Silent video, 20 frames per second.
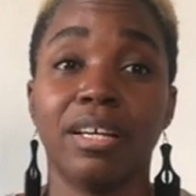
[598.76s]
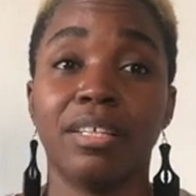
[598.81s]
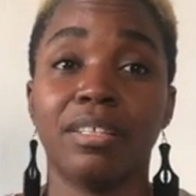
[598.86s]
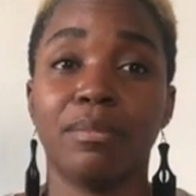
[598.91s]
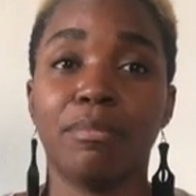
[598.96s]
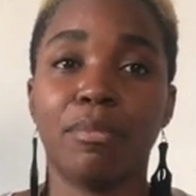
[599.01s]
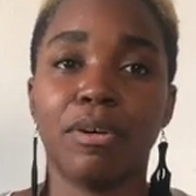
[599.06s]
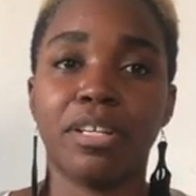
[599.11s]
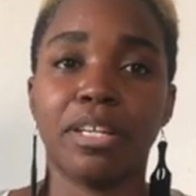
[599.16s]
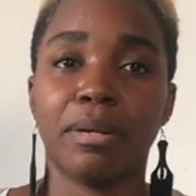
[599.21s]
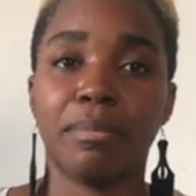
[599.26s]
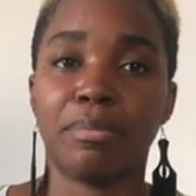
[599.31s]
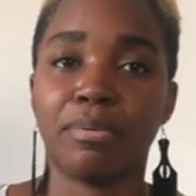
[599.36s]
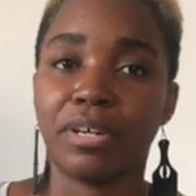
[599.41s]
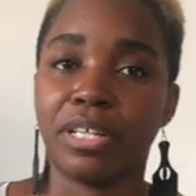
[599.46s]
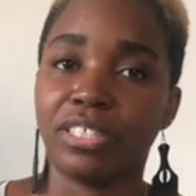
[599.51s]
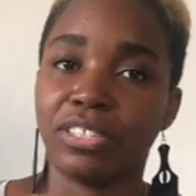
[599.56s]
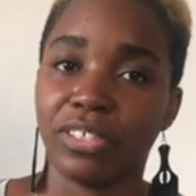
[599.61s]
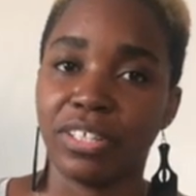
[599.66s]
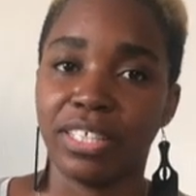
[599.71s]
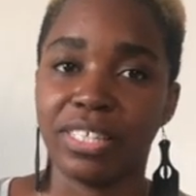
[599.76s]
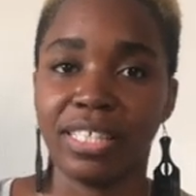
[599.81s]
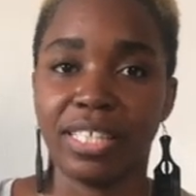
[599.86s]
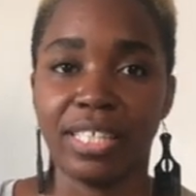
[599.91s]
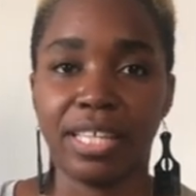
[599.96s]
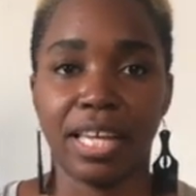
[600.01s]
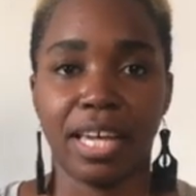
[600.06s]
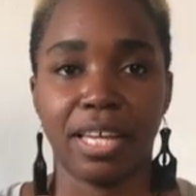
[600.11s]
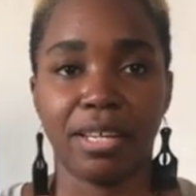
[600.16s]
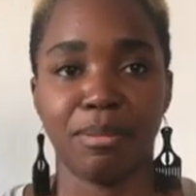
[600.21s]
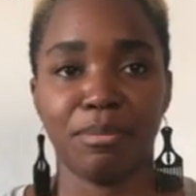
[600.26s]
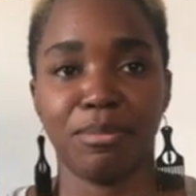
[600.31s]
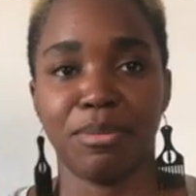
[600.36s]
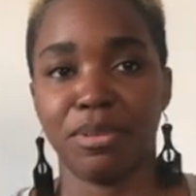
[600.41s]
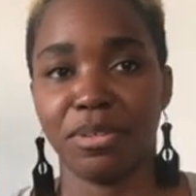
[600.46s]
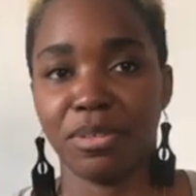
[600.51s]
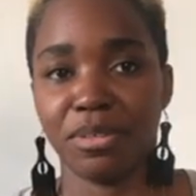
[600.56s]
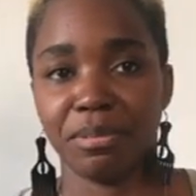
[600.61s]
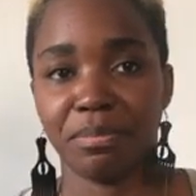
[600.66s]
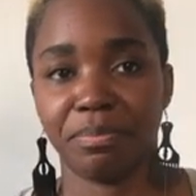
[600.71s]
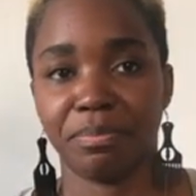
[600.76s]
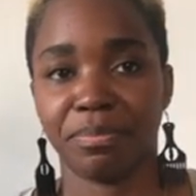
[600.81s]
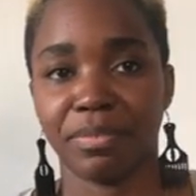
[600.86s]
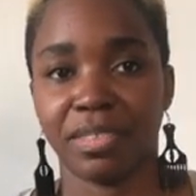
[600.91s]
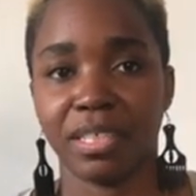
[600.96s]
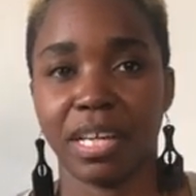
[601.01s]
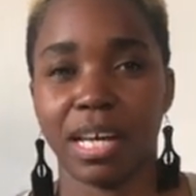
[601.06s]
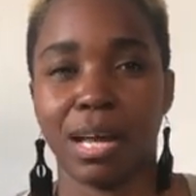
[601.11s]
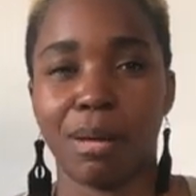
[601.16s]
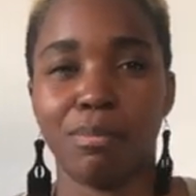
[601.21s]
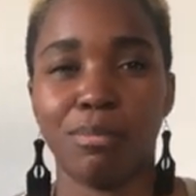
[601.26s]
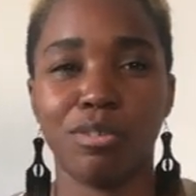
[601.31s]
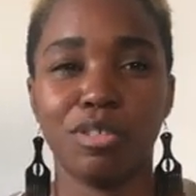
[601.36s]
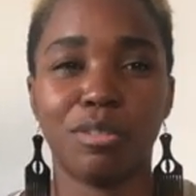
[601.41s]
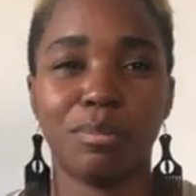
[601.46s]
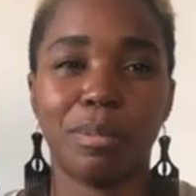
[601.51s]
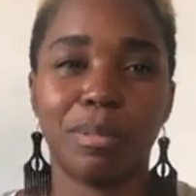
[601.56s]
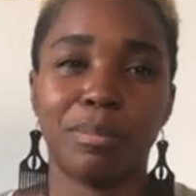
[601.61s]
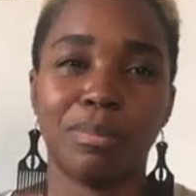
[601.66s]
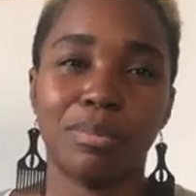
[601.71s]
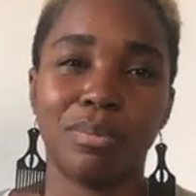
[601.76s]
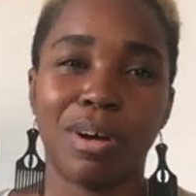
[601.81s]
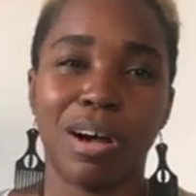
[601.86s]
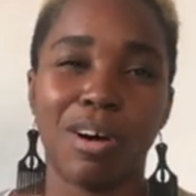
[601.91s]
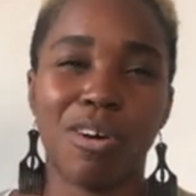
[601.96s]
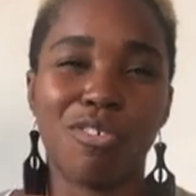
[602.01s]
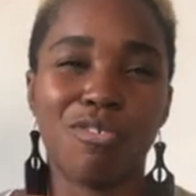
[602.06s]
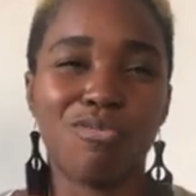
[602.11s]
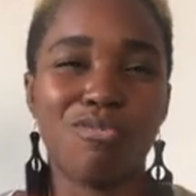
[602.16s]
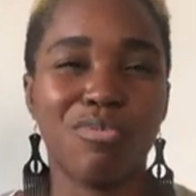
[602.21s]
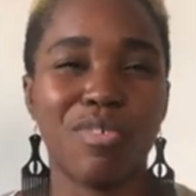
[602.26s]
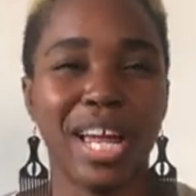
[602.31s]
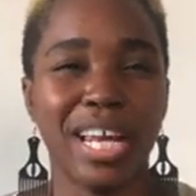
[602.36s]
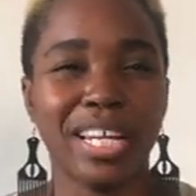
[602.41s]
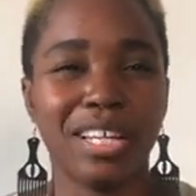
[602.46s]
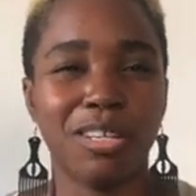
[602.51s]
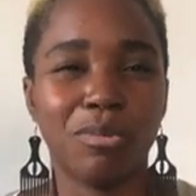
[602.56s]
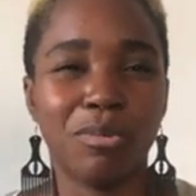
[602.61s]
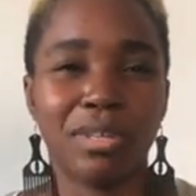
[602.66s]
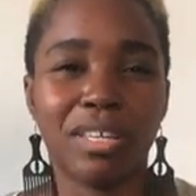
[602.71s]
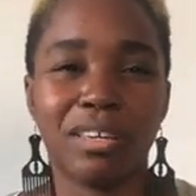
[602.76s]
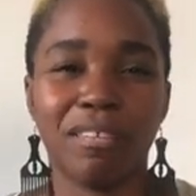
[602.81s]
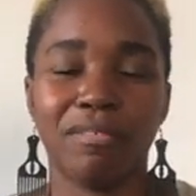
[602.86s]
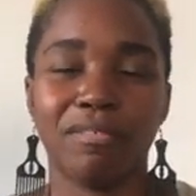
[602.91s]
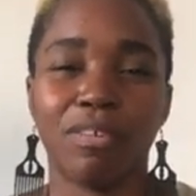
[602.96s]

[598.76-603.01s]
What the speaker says: The Monday pressure isn't there anymore, and most people are already looking